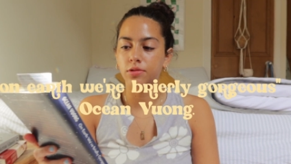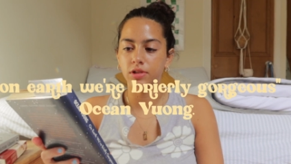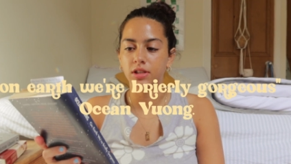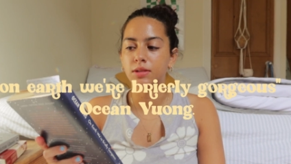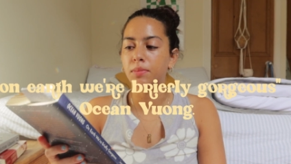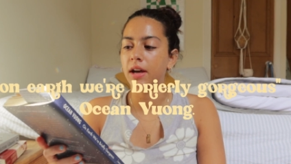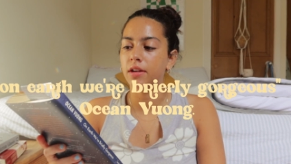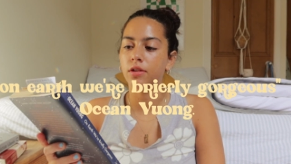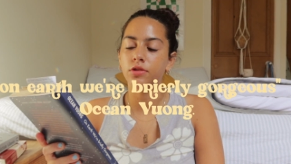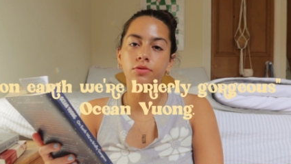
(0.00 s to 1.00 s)
Gorgeous by
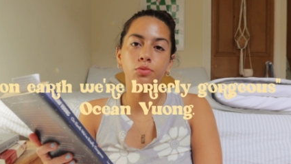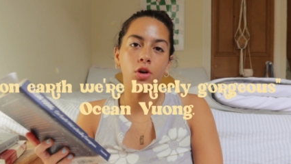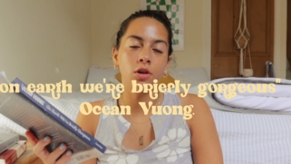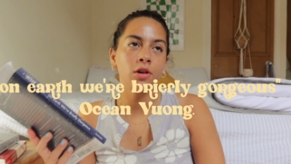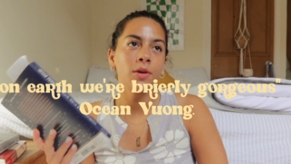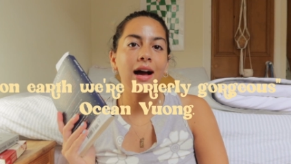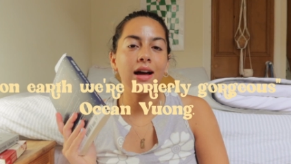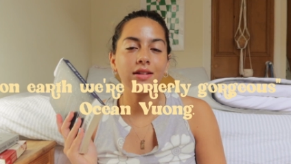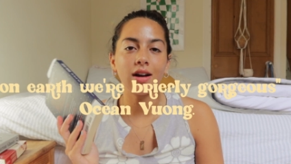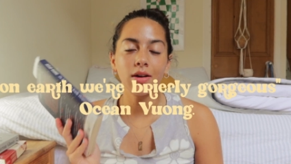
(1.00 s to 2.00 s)
Ocean Vuong.
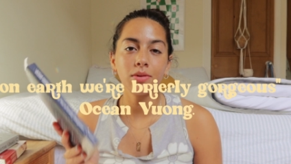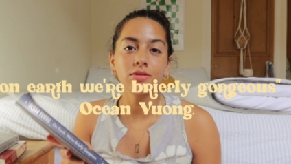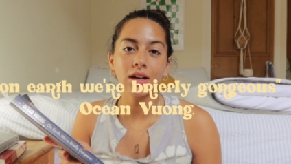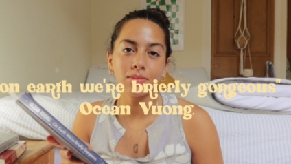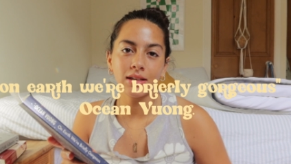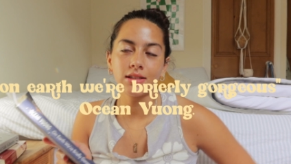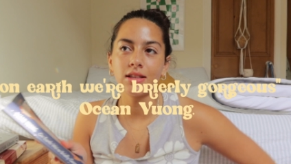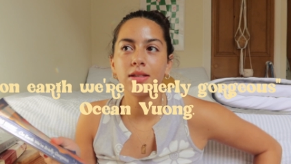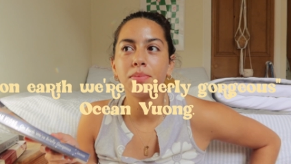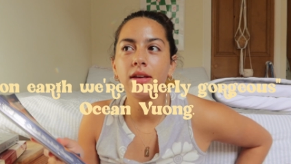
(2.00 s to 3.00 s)
And I was recommended
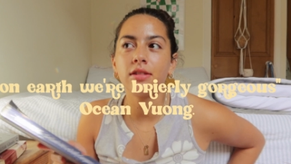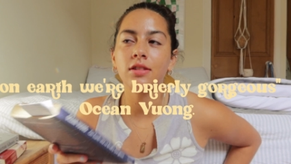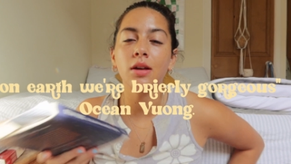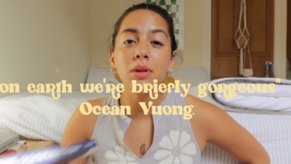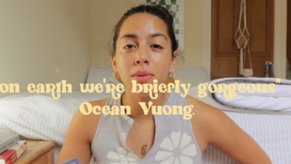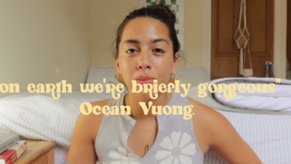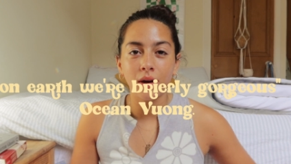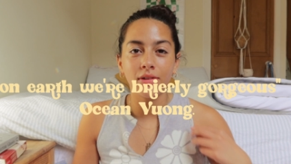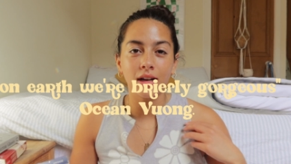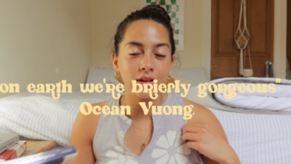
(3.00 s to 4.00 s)
this by so many people.
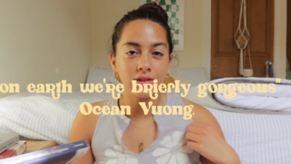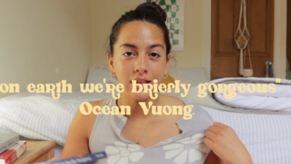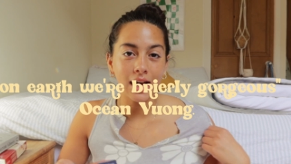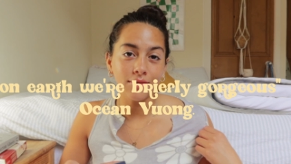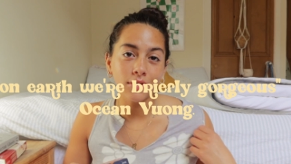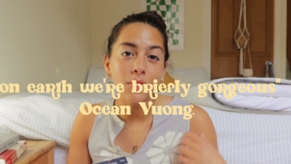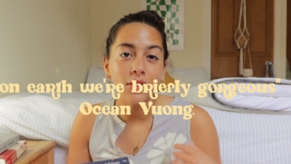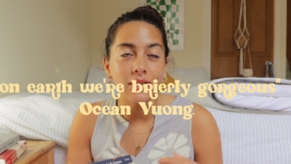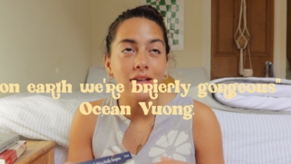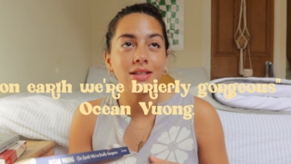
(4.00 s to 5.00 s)
I feel like I've seen everyone
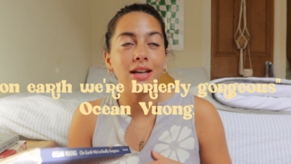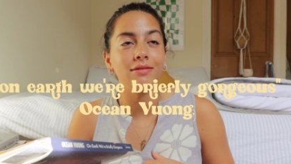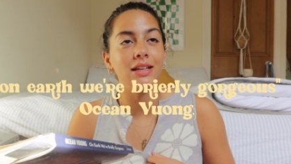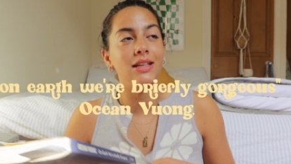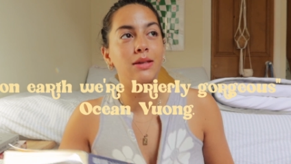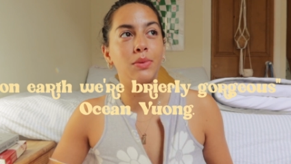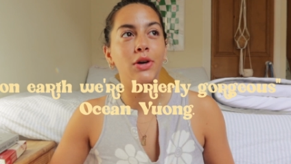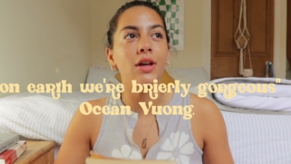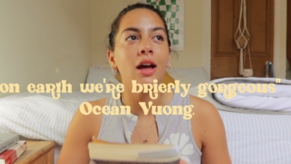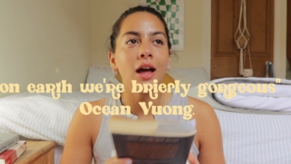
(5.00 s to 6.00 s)
on the internet read this
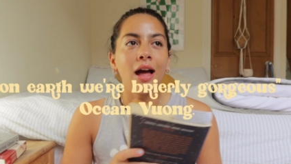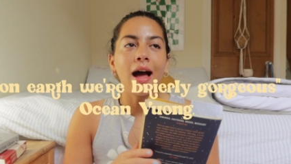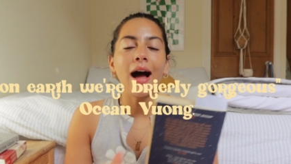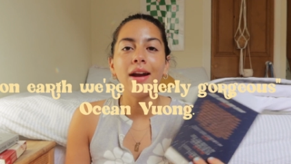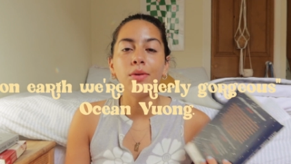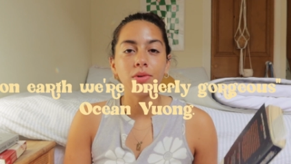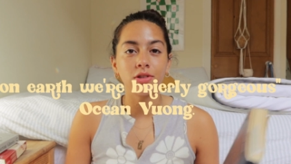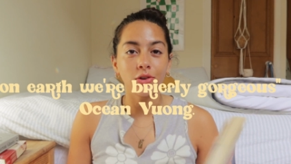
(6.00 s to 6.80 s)
book. And it was